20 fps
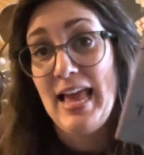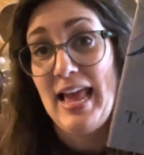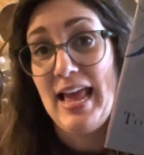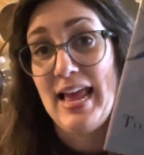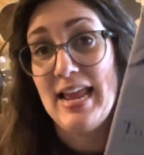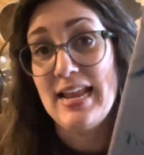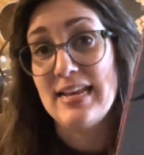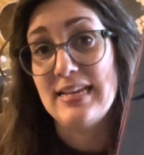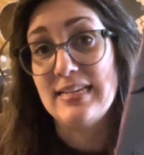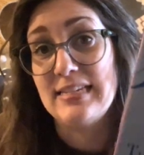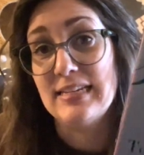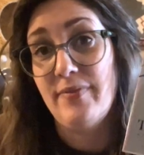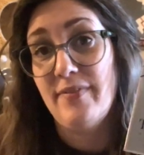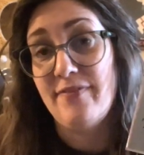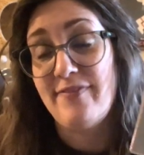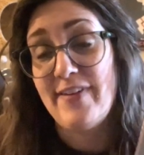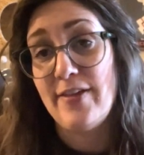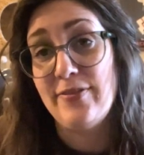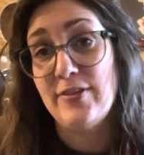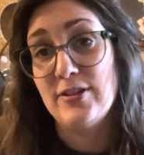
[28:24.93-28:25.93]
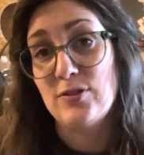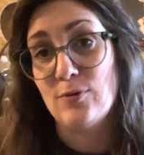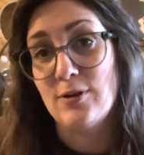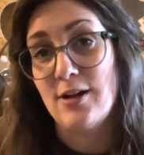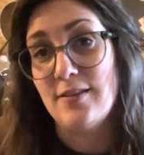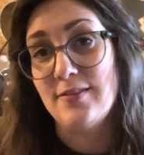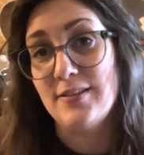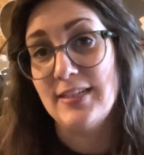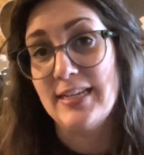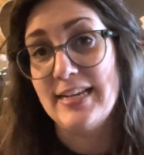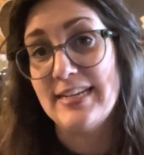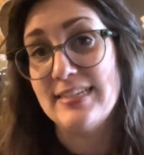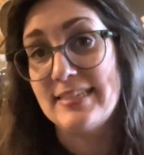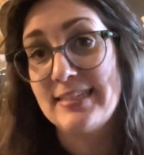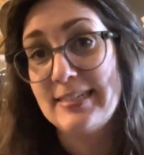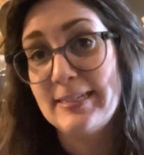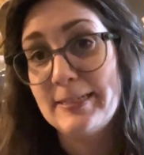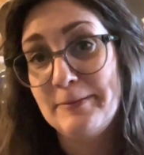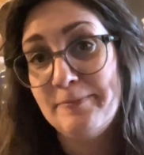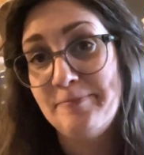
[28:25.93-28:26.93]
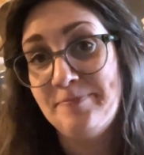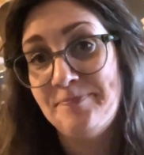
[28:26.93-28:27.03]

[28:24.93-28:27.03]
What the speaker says: and found this one on the list.